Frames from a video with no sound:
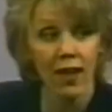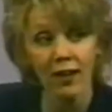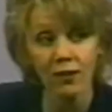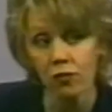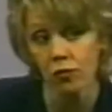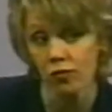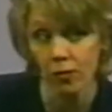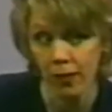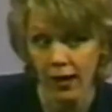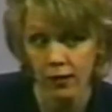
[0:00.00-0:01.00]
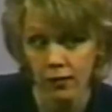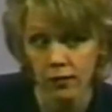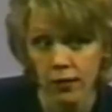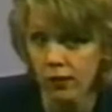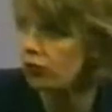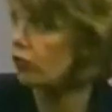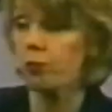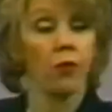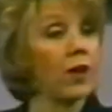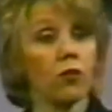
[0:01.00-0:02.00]
The dinosaurs are back. It's
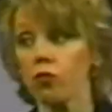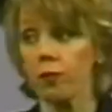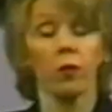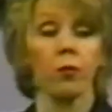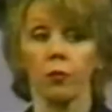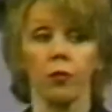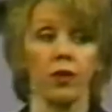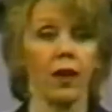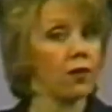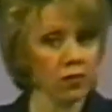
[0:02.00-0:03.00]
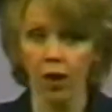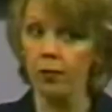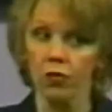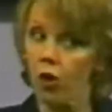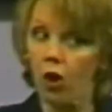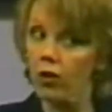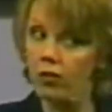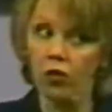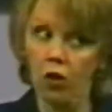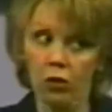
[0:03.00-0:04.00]
just brand new. Spielberg put it out. It's coming. You're
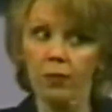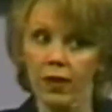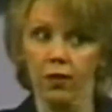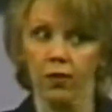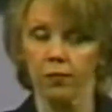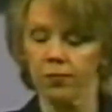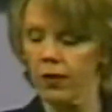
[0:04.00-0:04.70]
all, it's all going to be here.